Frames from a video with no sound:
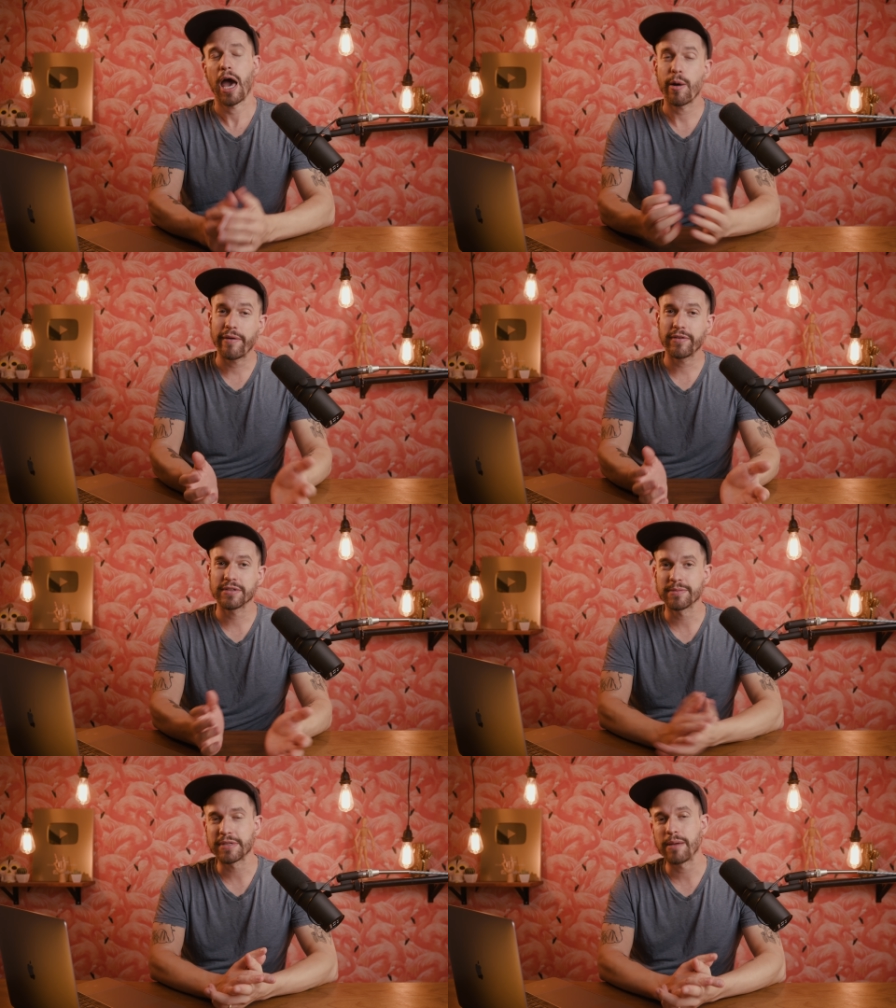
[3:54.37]

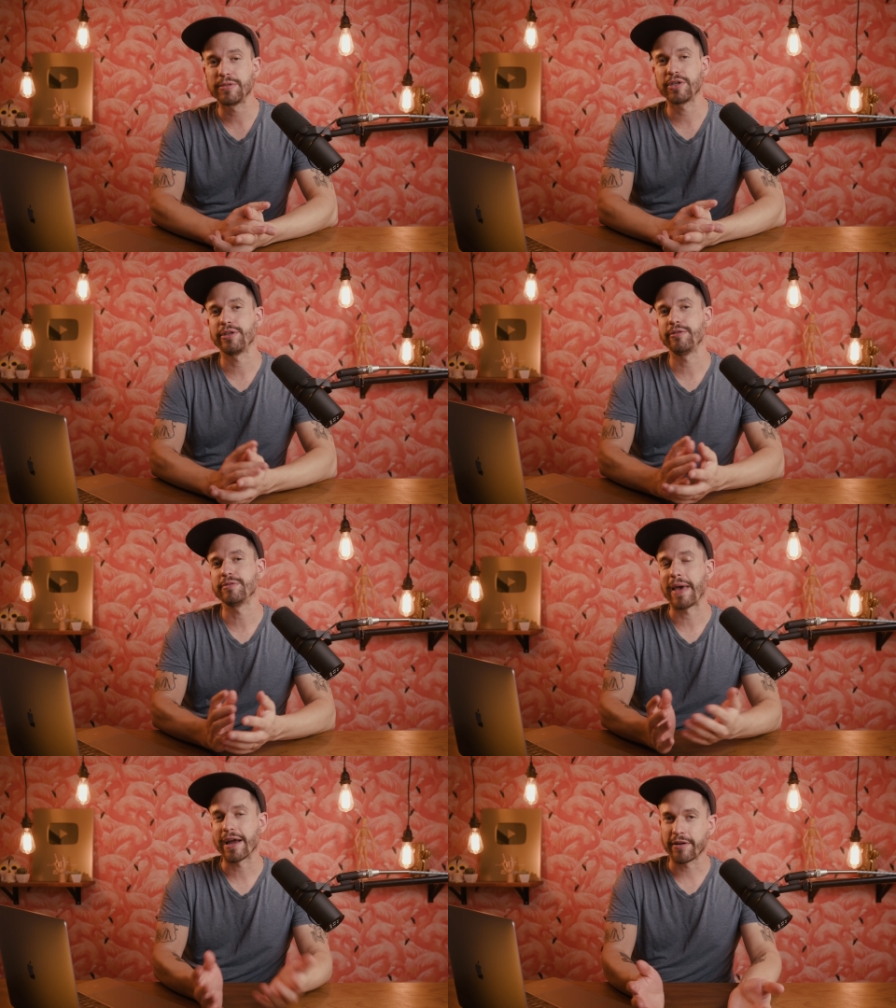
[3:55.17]
However, sometimes you can
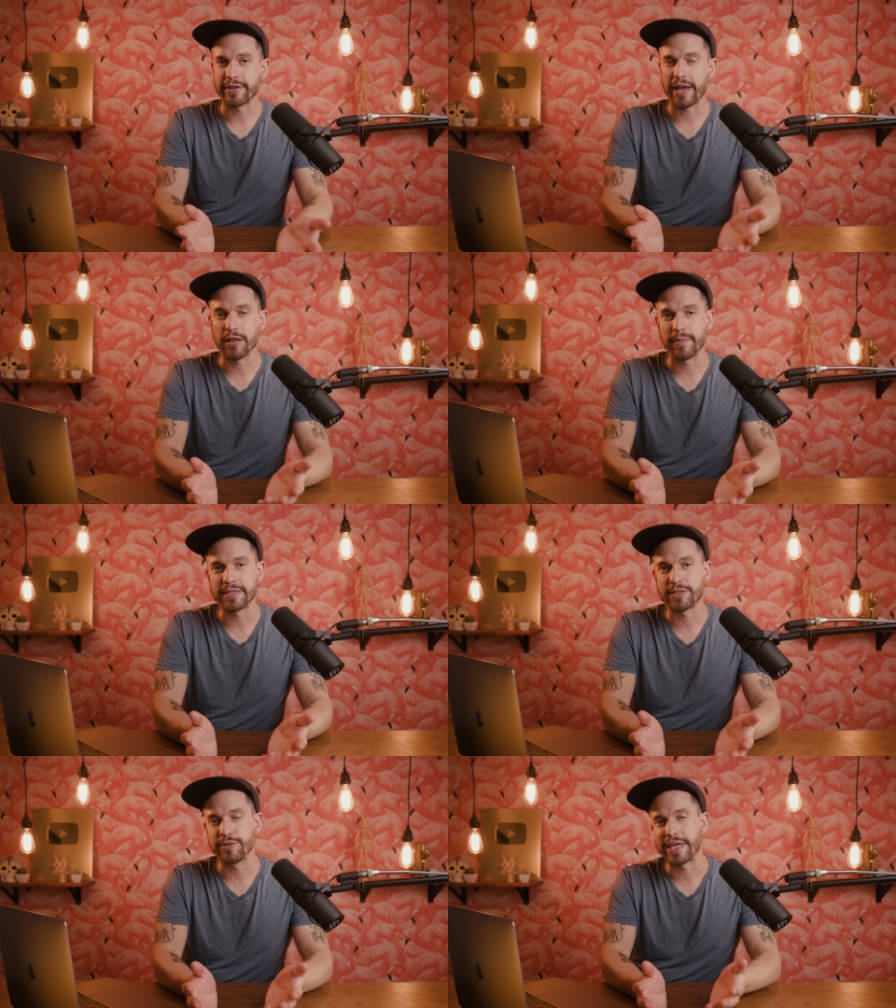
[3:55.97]
use background
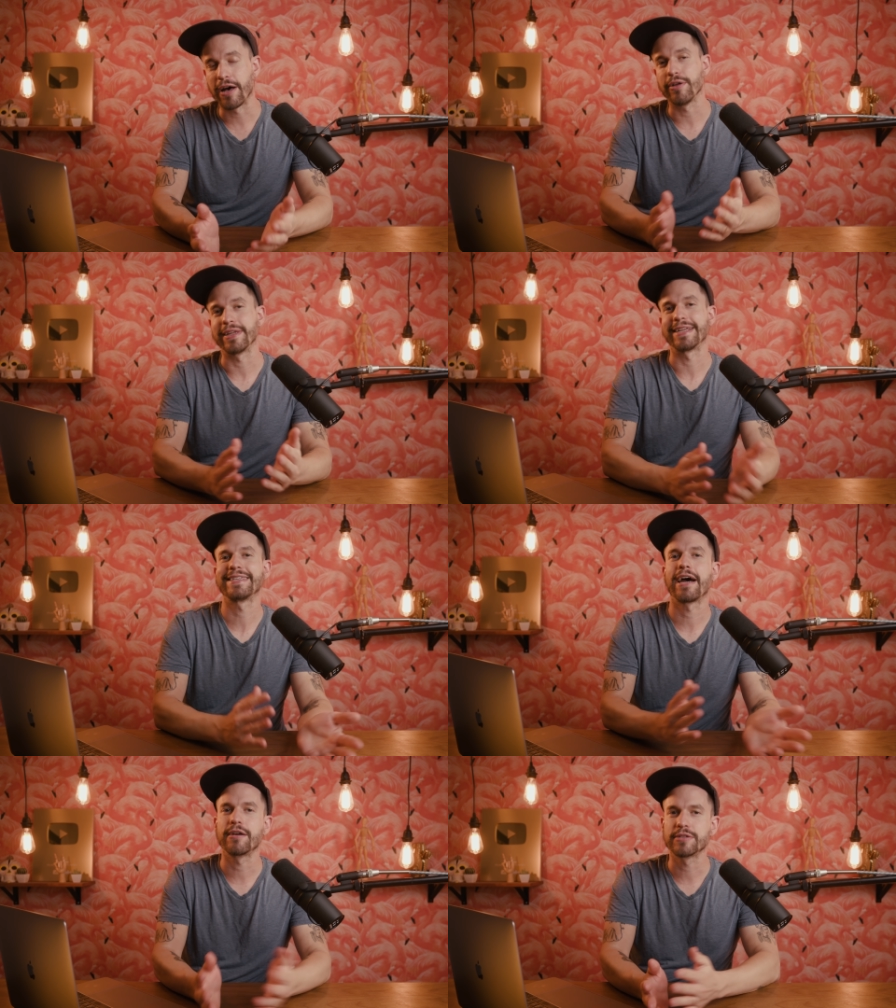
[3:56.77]
elements to tell an
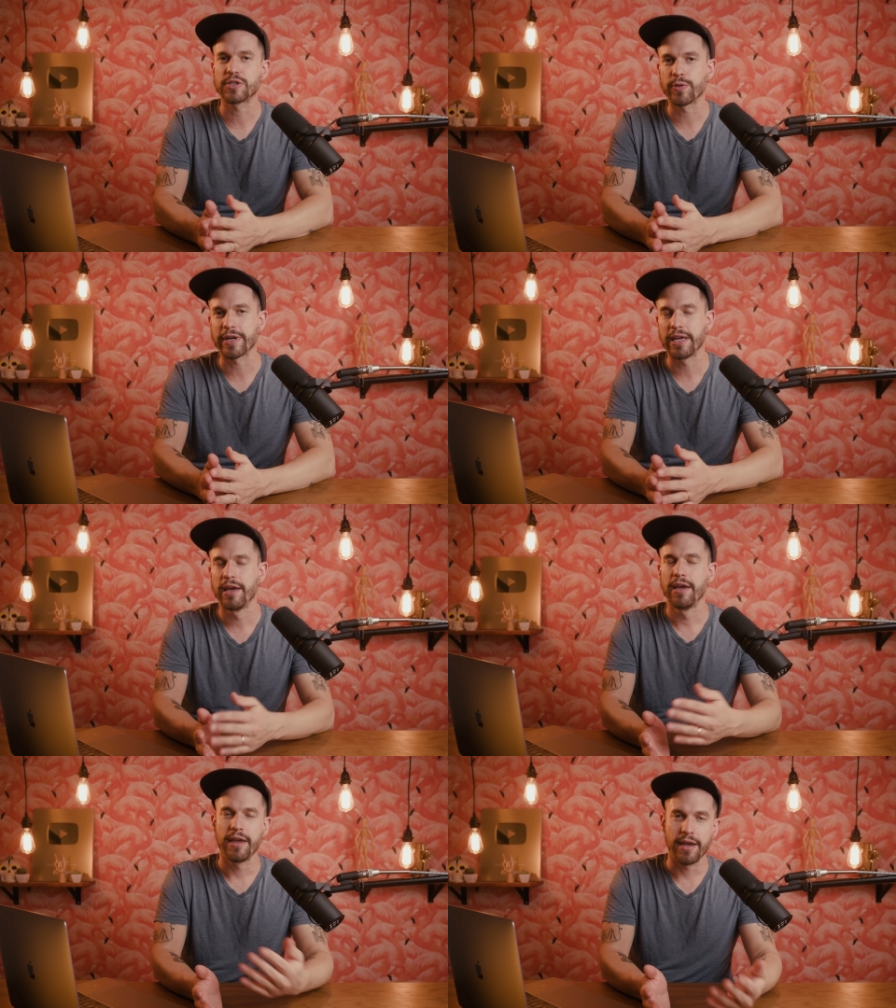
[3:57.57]
entire story
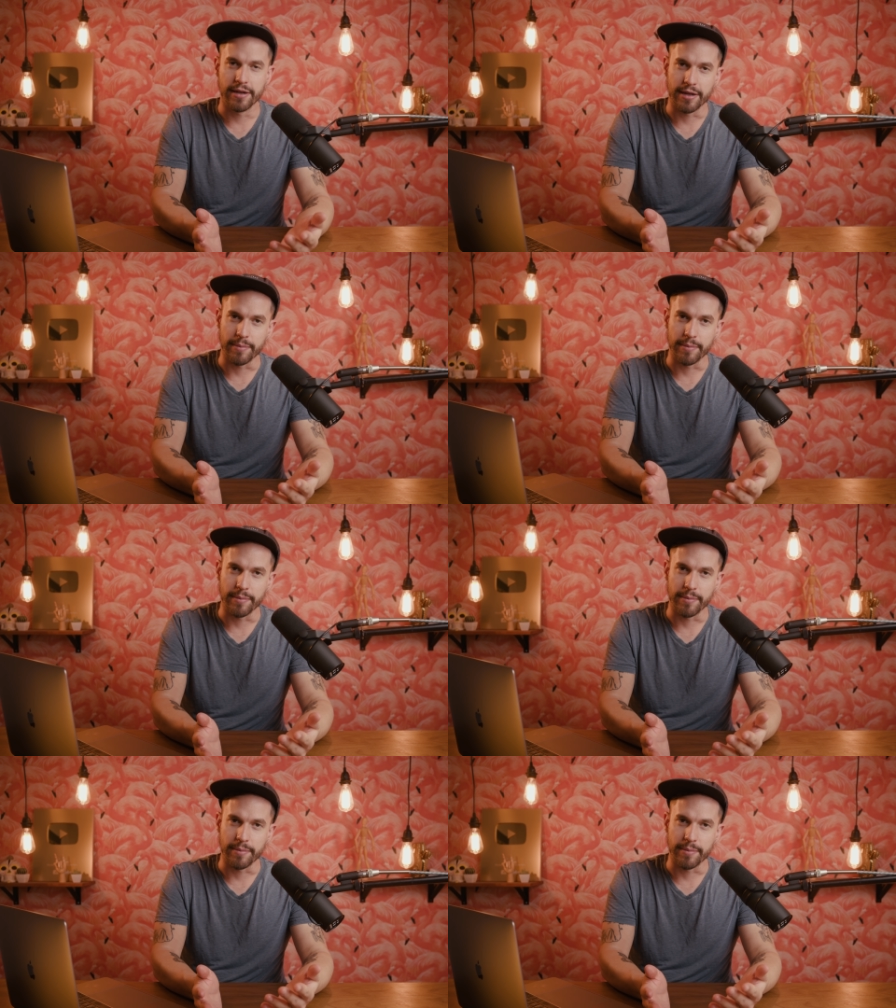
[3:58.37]
in an